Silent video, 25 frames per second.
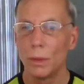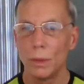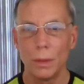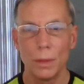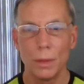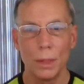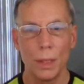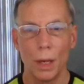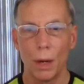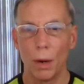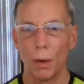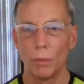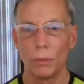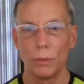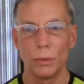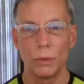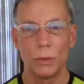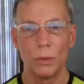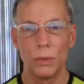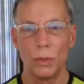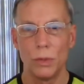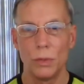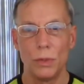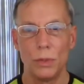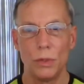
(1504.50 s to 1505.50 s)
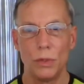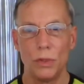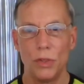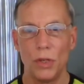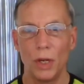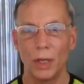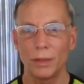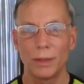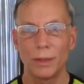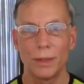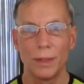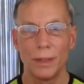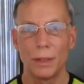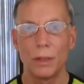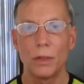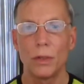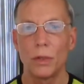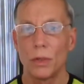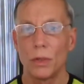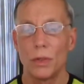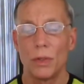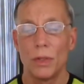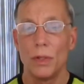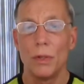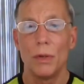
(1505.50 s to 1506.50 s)
you know, just
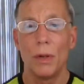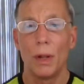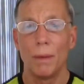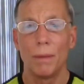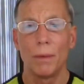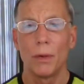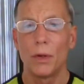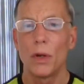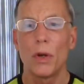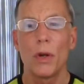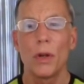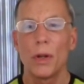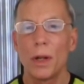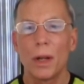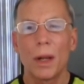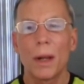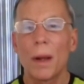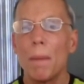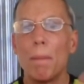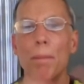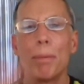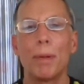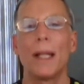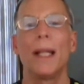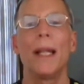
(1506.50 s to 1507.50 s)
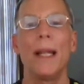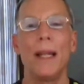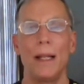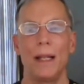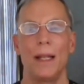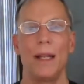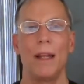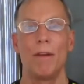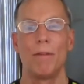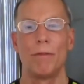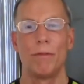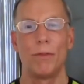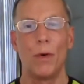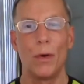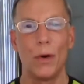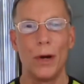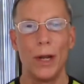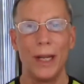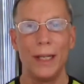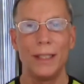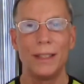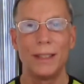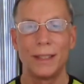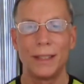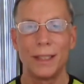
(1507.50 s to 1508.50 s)
could completely
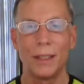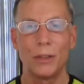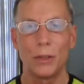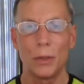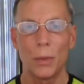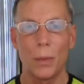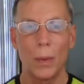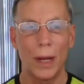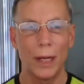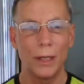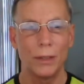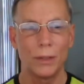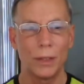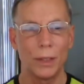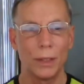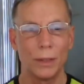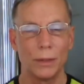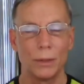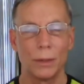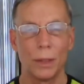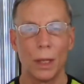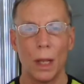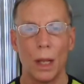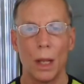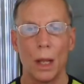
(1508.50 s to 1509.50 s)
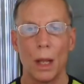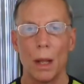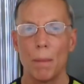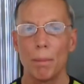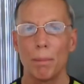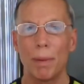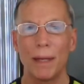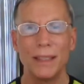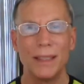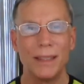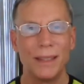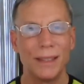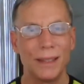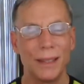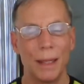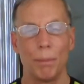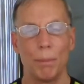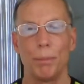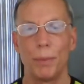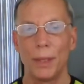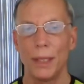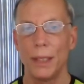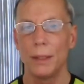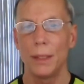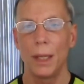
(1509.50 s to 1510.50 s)
avoid situations by
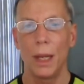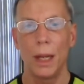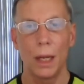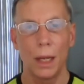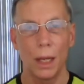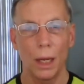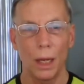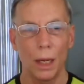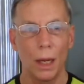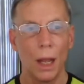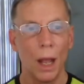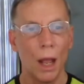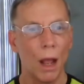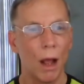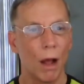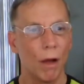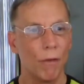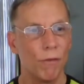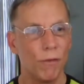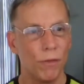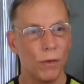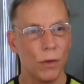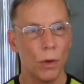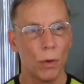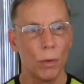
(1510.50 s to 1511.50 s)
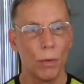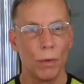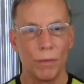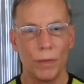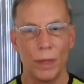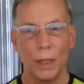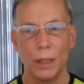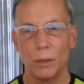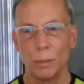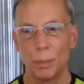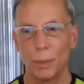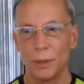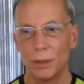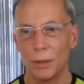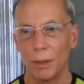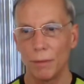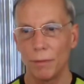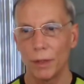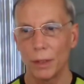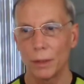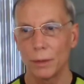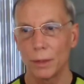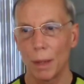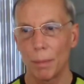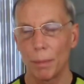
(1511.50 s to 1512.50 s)
simply taking a few of these
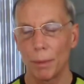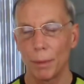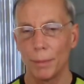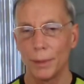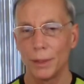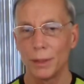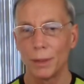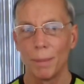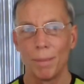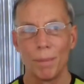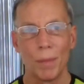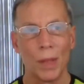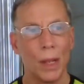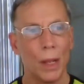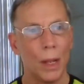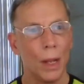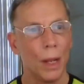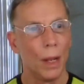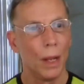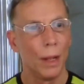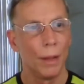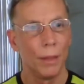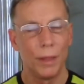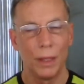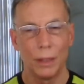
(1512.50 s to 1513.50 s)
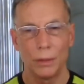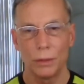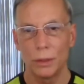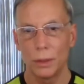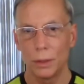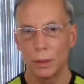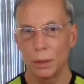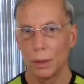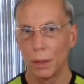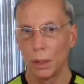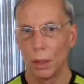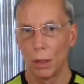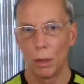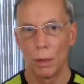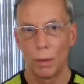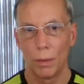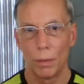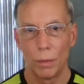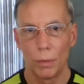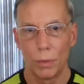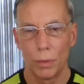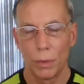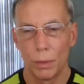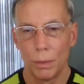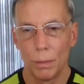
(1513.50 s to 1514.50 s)
specific supplements. This the
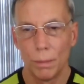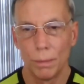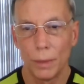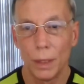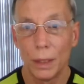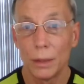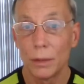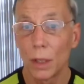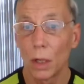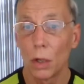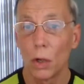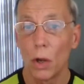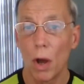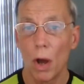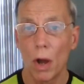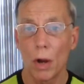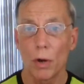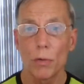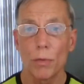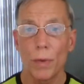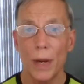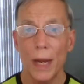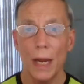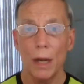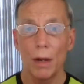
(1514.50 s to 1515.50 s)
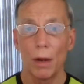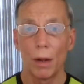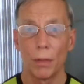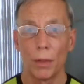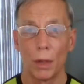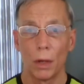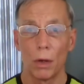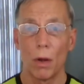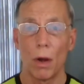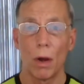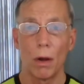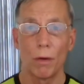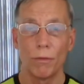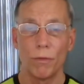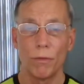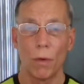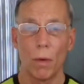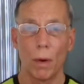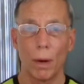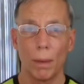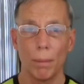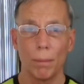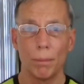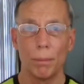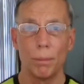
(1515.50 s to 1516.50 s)
it's a long read on the long
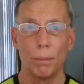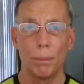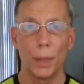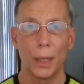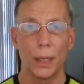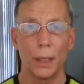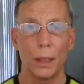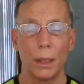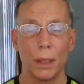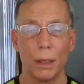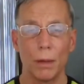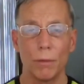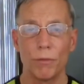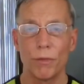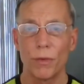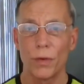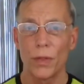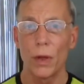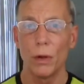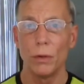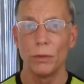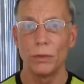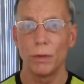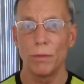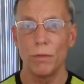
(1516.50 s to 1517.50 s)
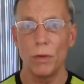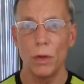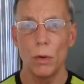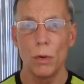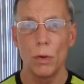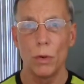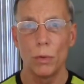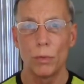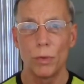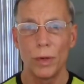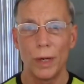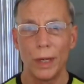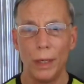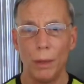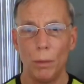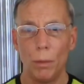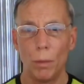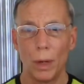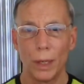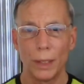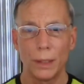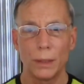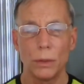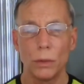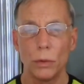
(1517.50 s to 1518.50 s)
form, but for those of you who really
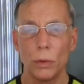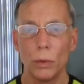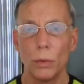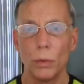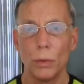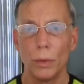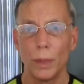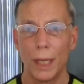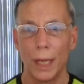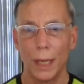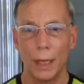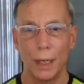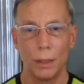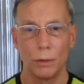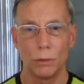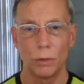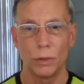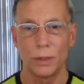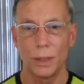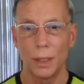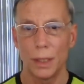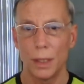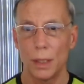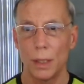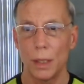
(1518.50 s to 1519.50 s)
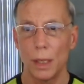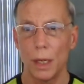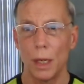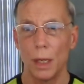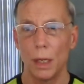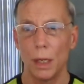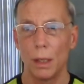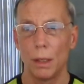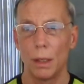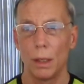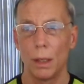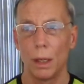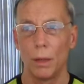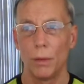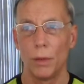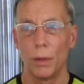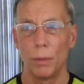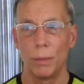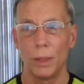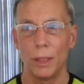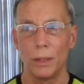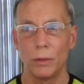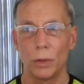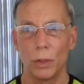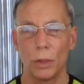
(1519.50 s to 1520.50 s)
want to get interested in the
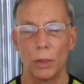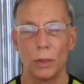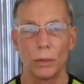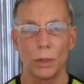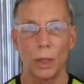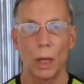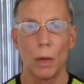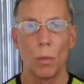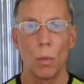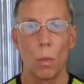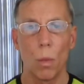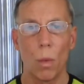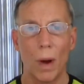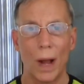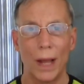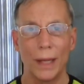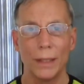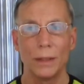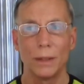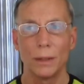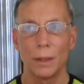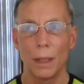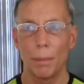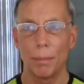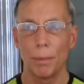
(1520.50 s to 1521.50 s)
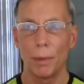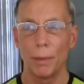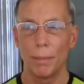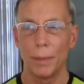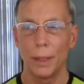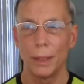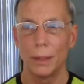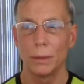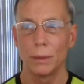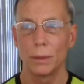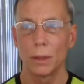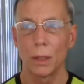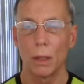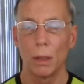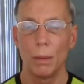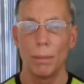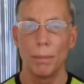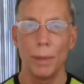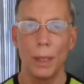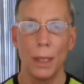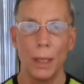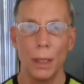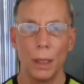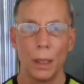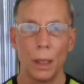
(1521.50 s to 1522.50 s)
research and why supplements can
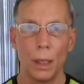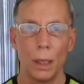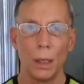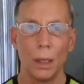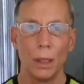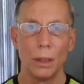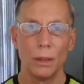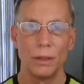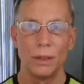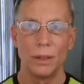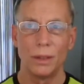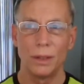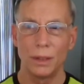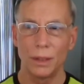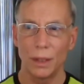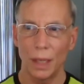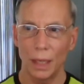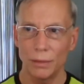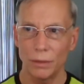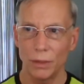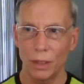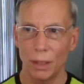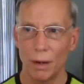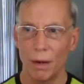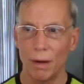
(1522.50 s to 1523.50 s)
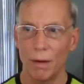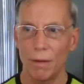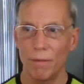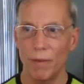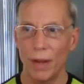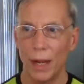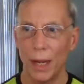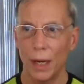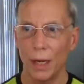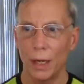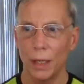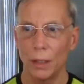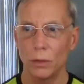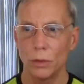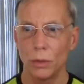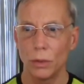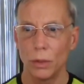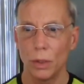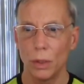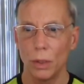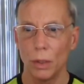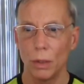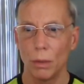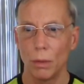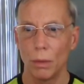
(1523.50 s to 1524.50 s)
be such an advantage
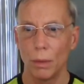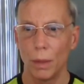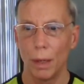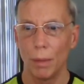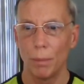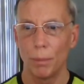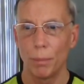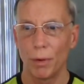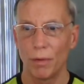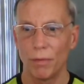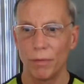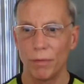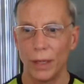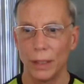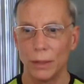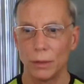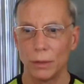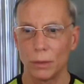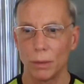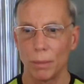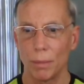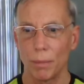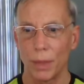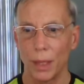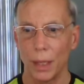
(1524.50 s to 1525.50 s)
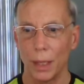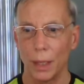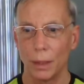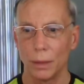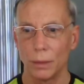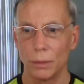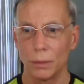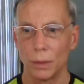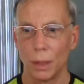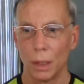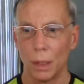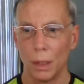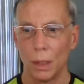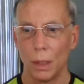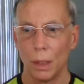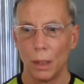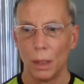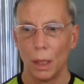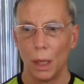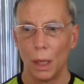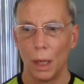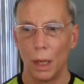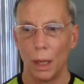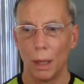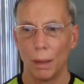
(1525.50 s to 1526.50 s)
to you and prevent some things.
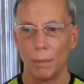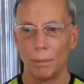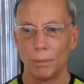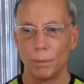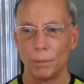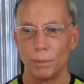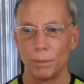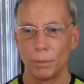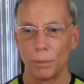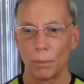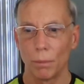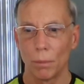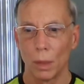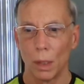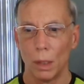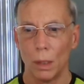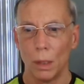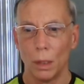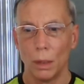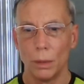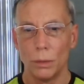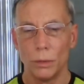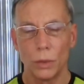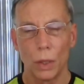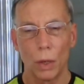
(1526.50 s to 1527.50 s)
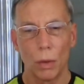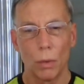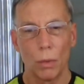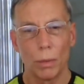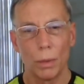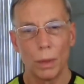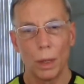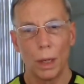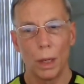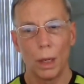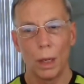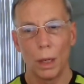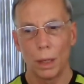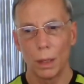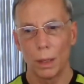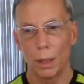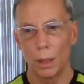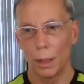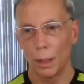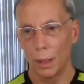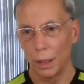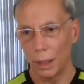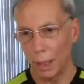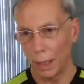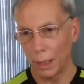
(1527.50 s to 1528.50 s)
Um, so
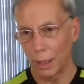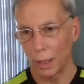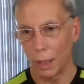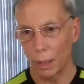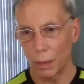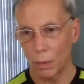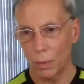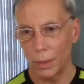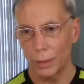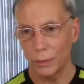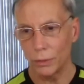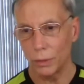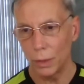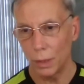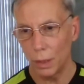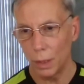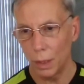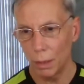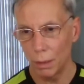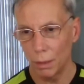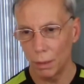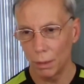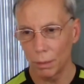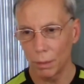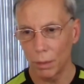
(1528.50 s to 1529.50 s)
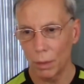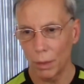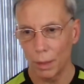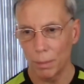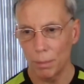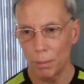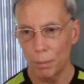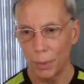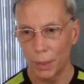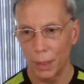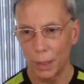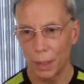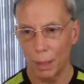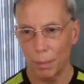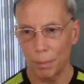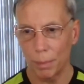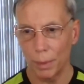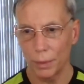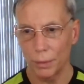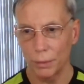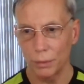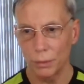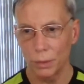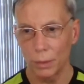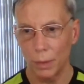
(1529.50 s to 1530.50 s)
uh, I got a question here. I'll go ahead and put it up
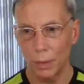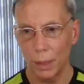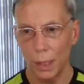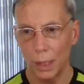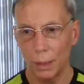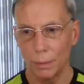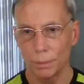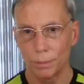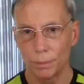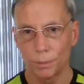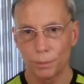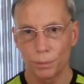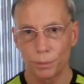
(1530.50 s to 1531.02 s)
on the screen.